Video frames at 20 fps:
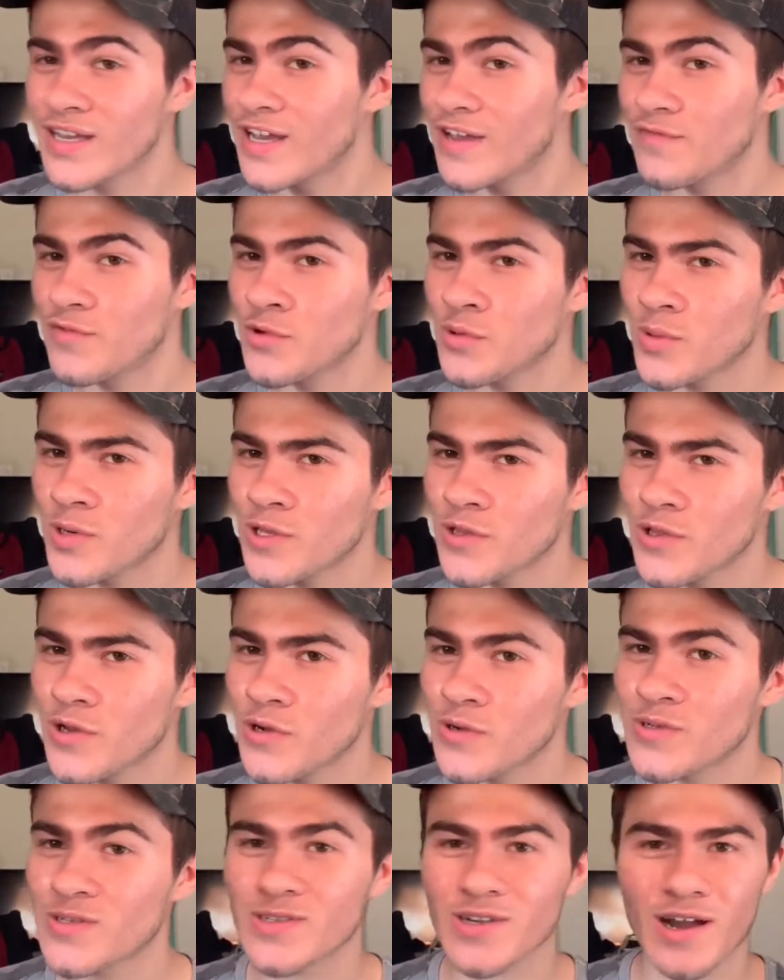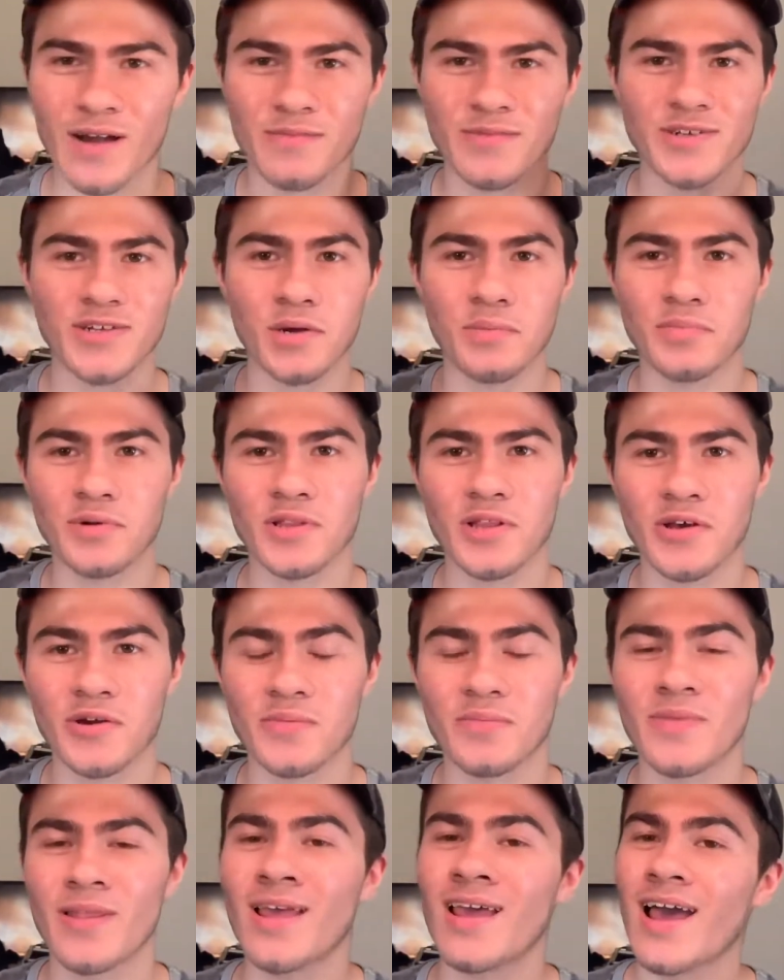If you're one of those, comment down below.
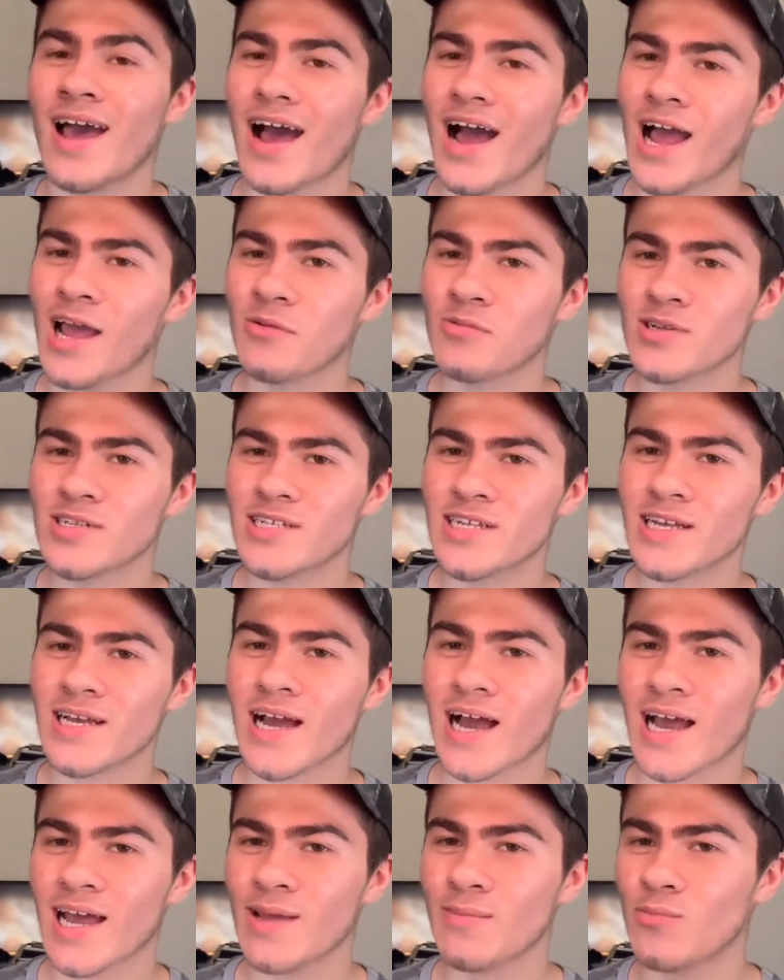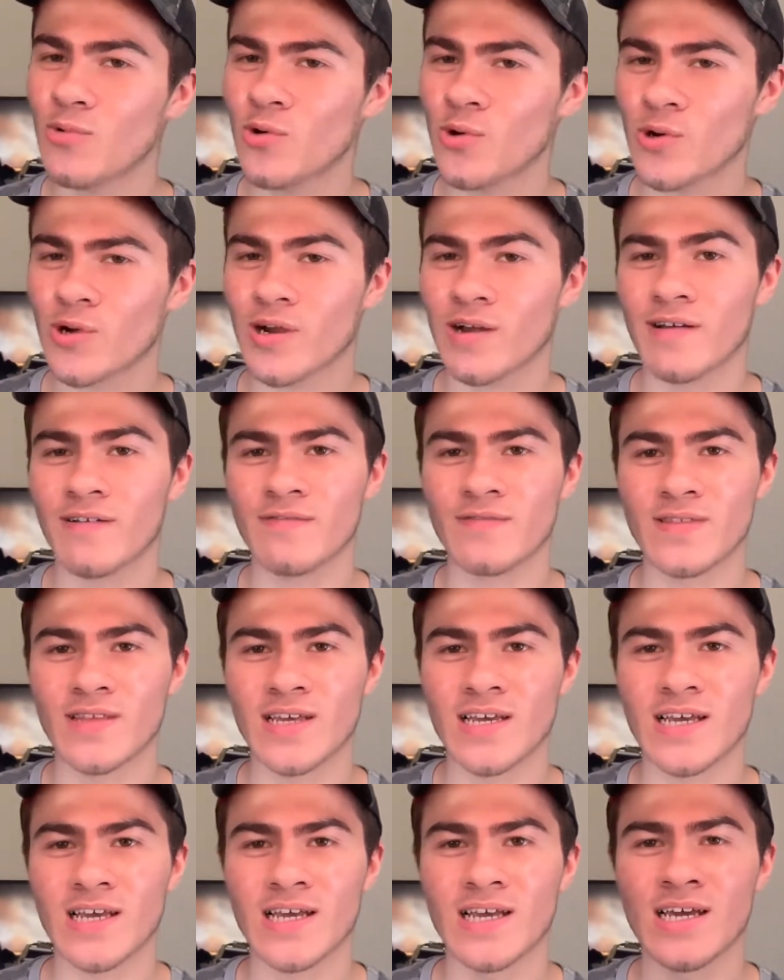I would say I'm more of
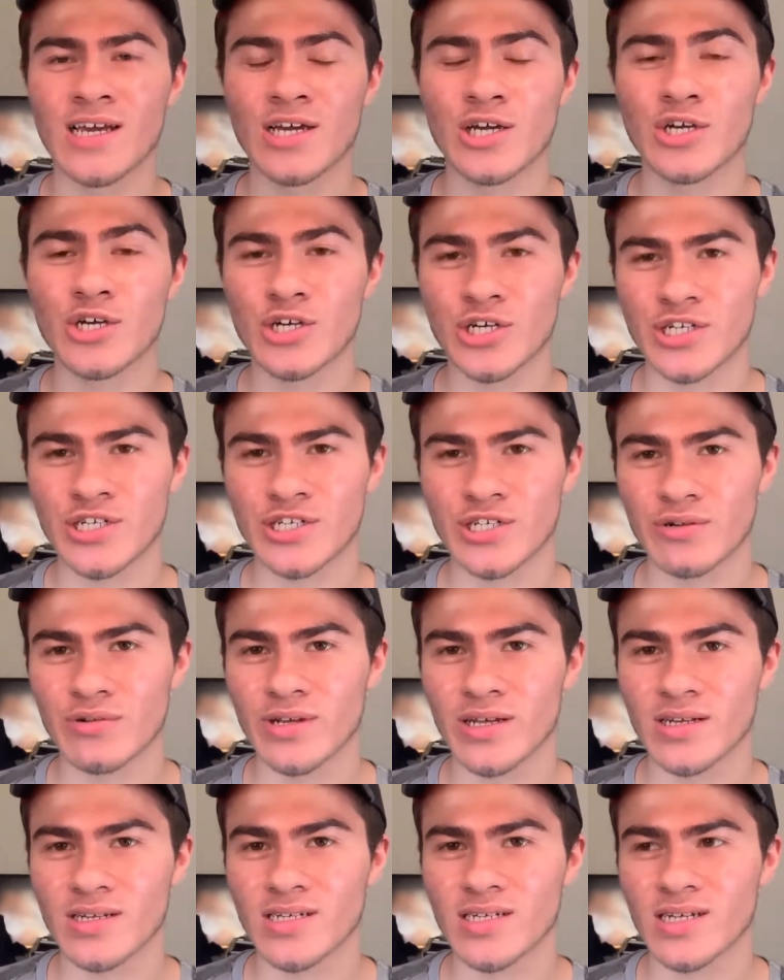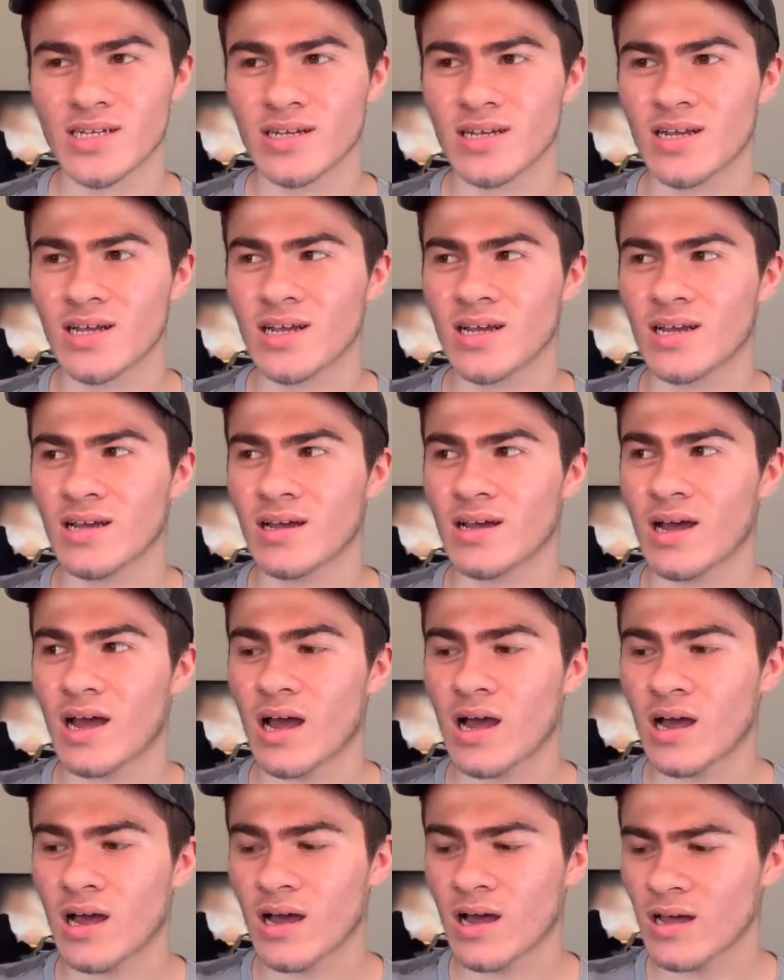the good student
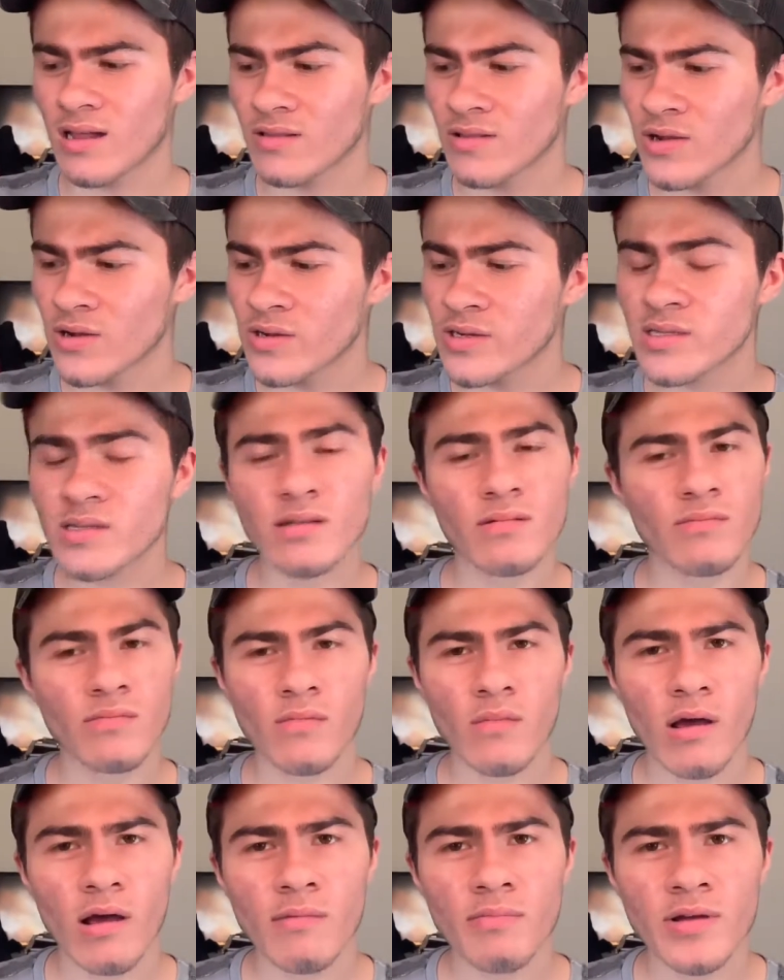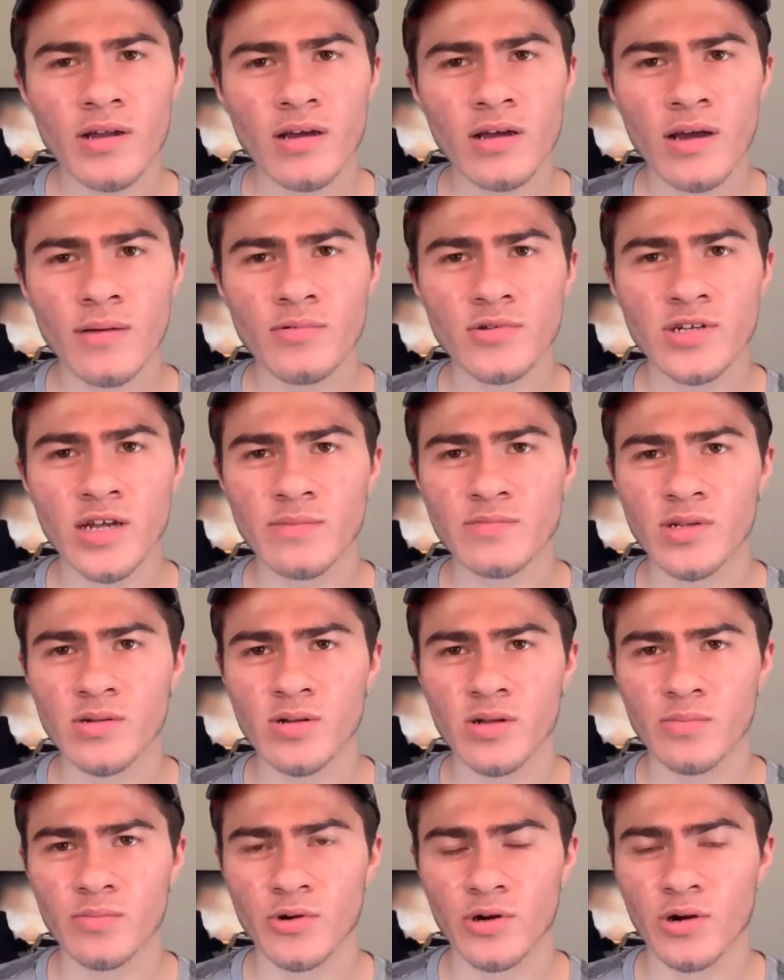there I've been a couple times on
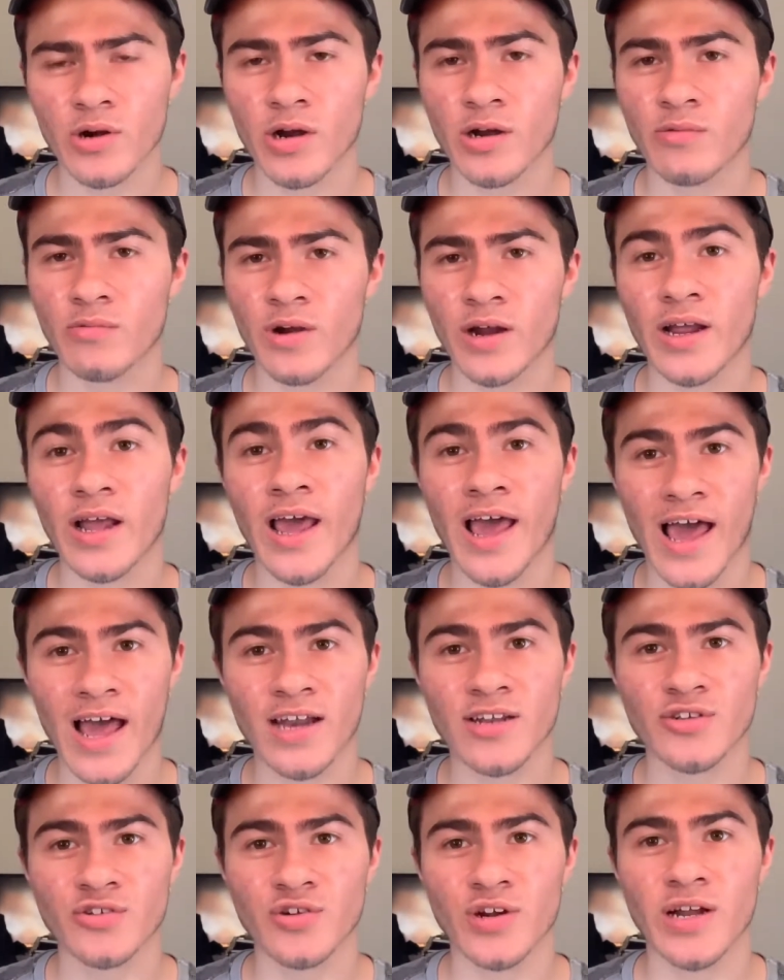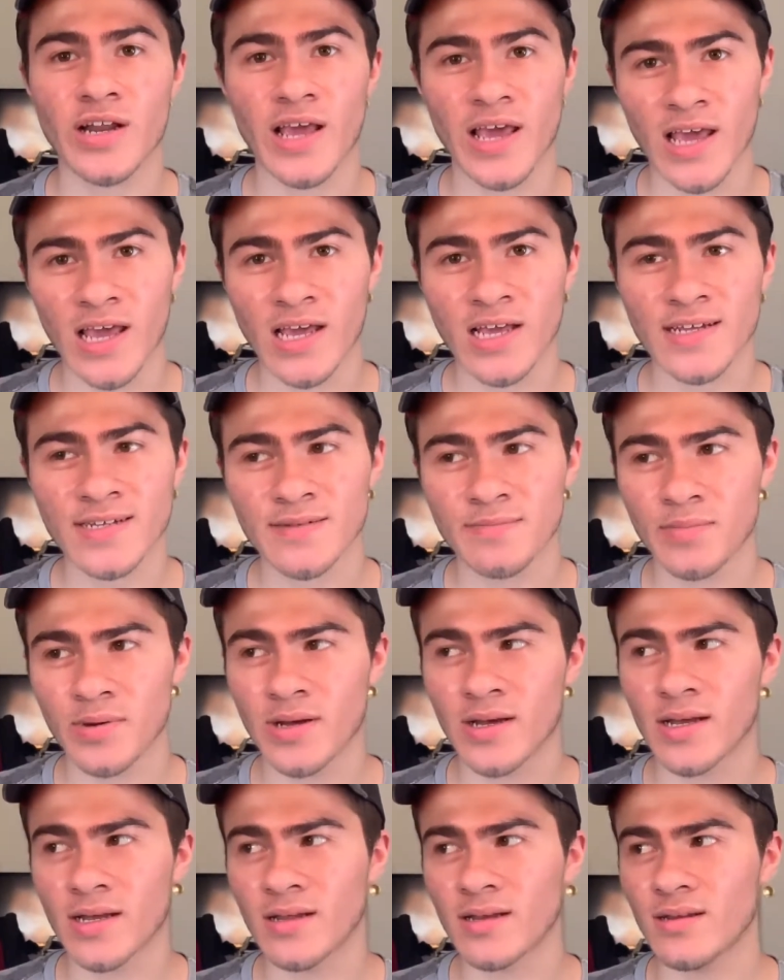my report card where I had straight A's,
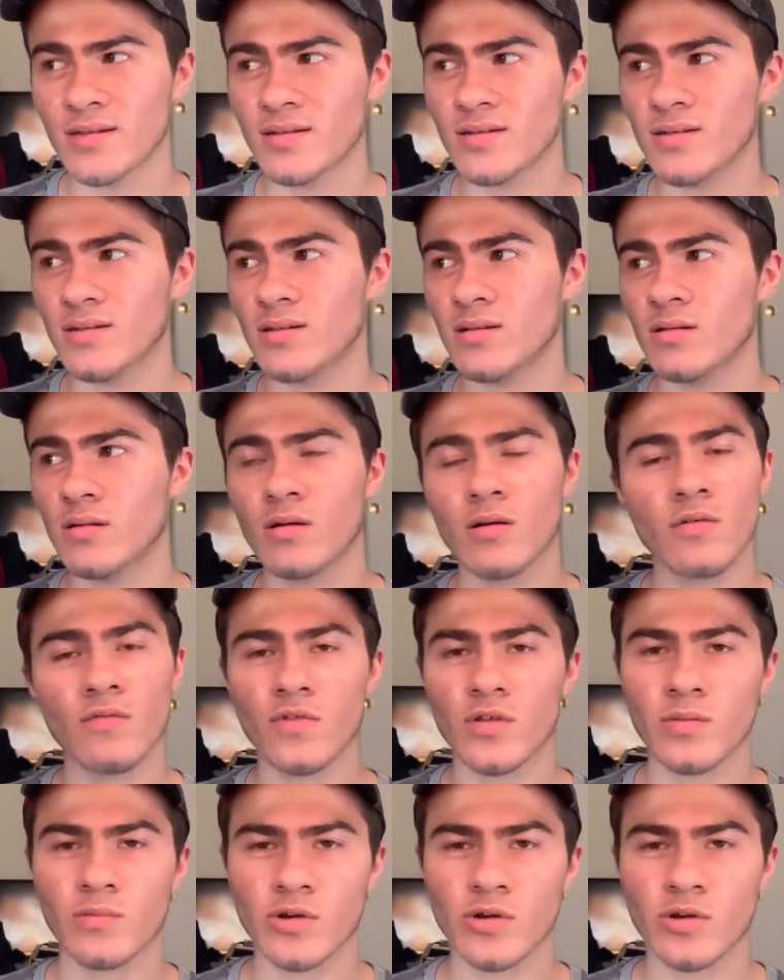but for the